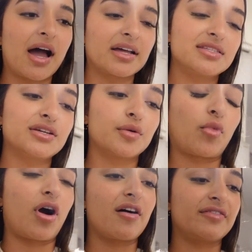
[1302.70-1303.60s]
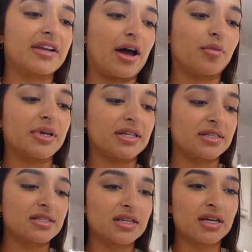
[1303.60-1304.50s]
I see her more often now
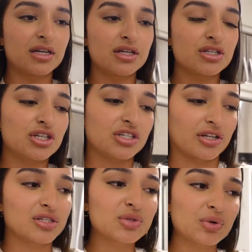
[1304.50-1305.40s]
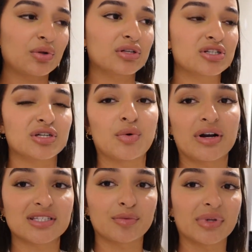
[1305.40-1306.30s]
because she's not in school and she
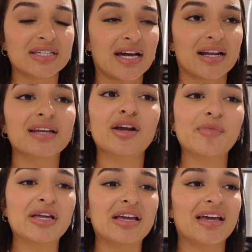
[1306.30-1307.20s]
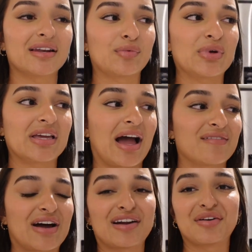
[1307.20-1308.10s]
works at a place kind of near me and we
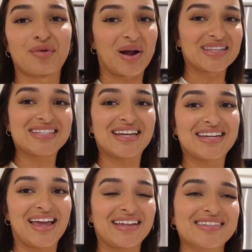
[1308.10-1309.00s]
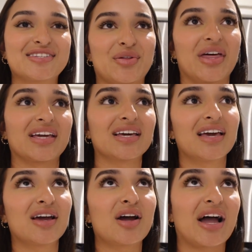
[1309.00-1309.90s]
have kind of our Wednesday dates. So like
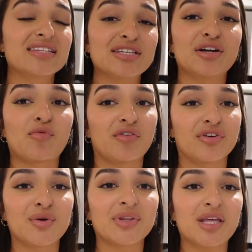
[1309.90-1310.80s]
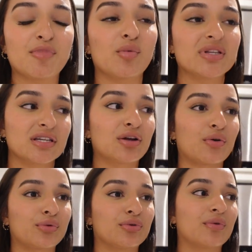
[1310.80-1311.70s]
I see her more frequently, but we did go
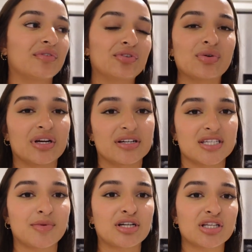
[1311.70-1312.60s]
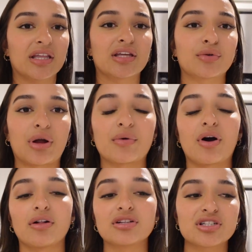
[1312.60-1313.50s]
through a few years, especially like throughout
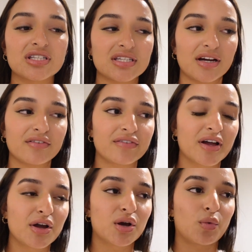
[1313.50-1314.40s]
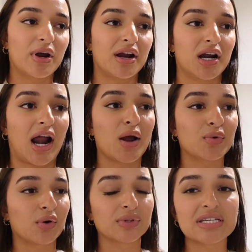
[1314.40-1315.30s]
college and stuff, where I
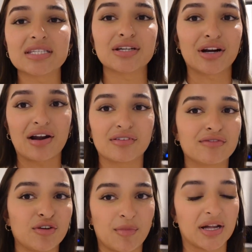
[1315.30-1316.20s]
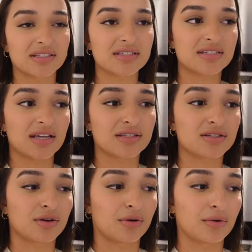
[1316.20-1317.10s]
would only see her every few months. And
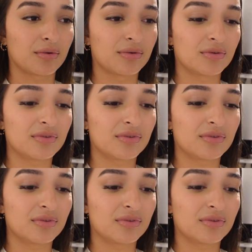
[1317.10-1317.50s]
so